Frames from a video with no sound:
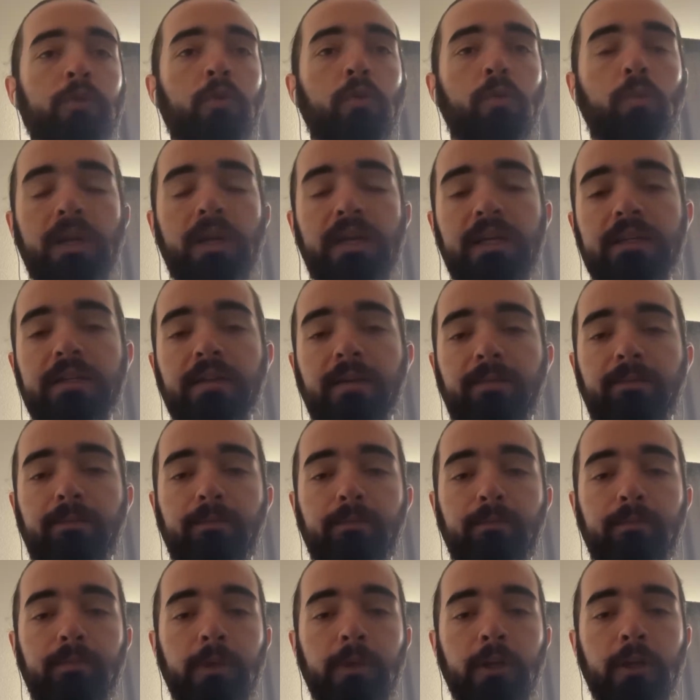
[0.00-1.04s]
we need to,
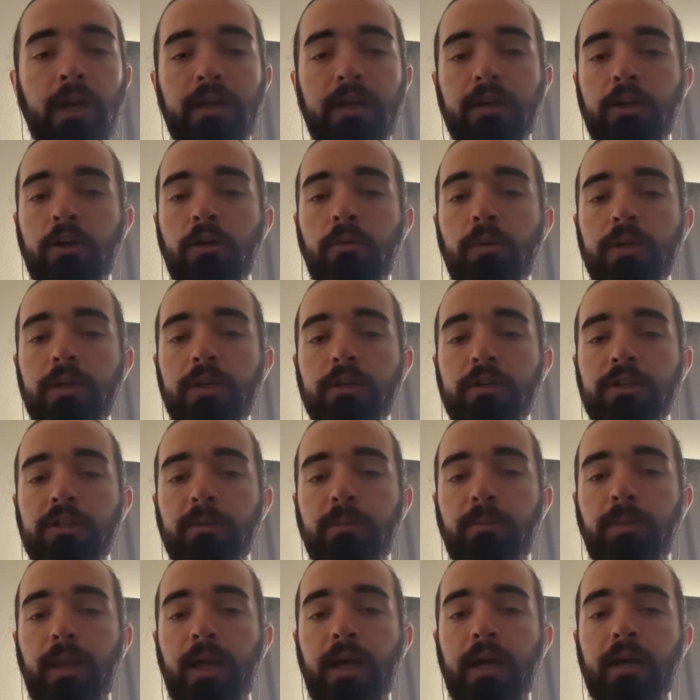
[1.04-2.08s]
you're not going to your
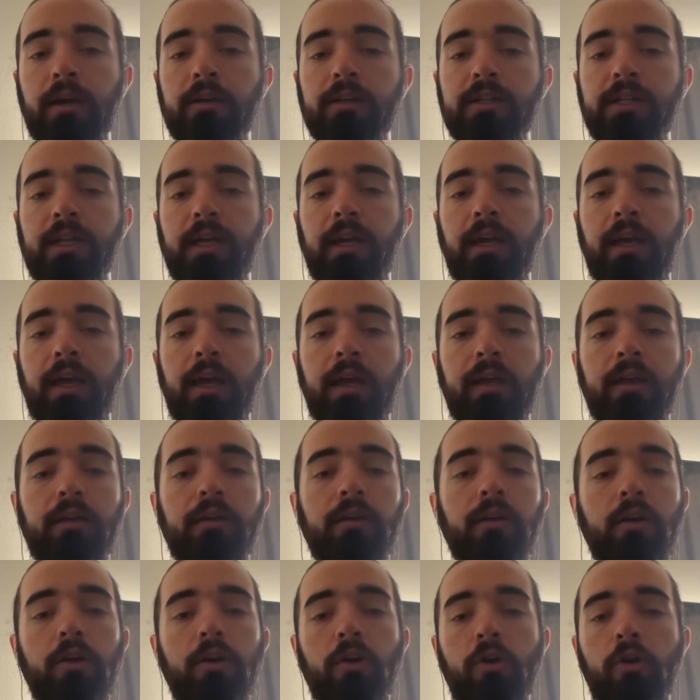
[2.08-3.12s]
supplier saying, hey,
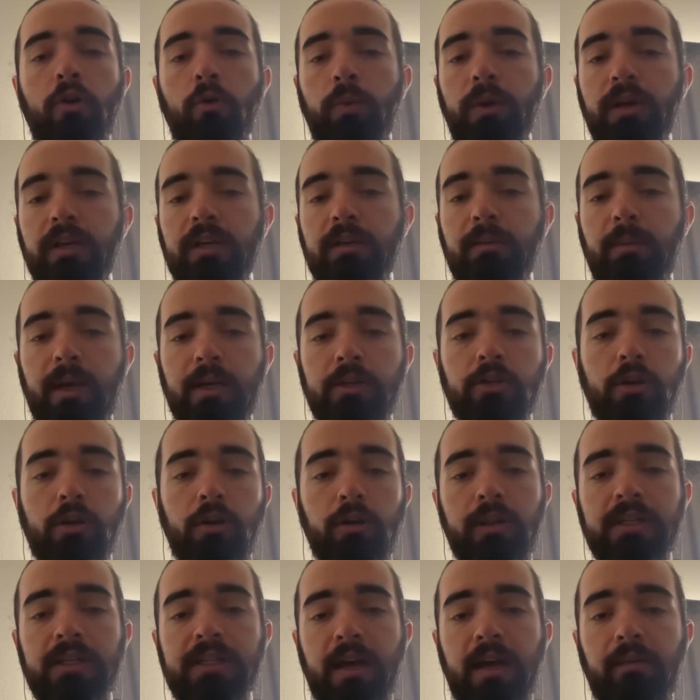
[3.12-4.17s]
we need to make sure all
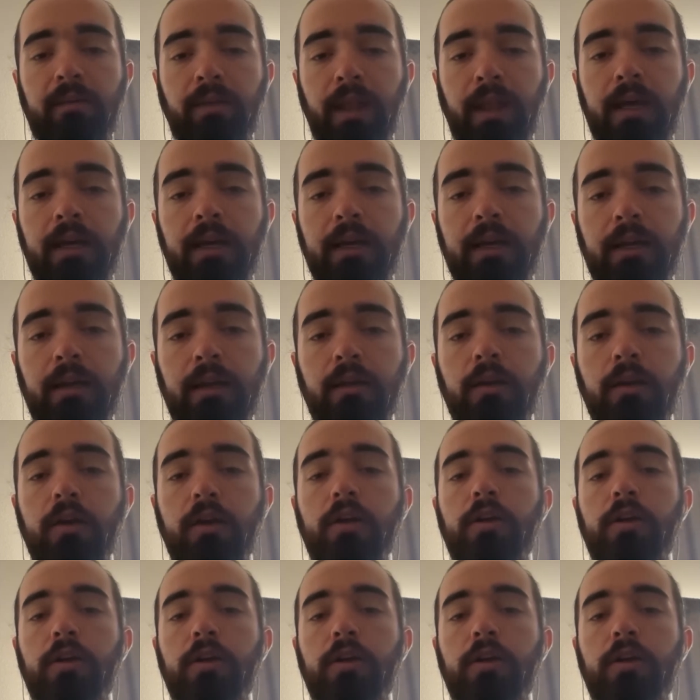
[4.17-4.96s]
these have lead in it.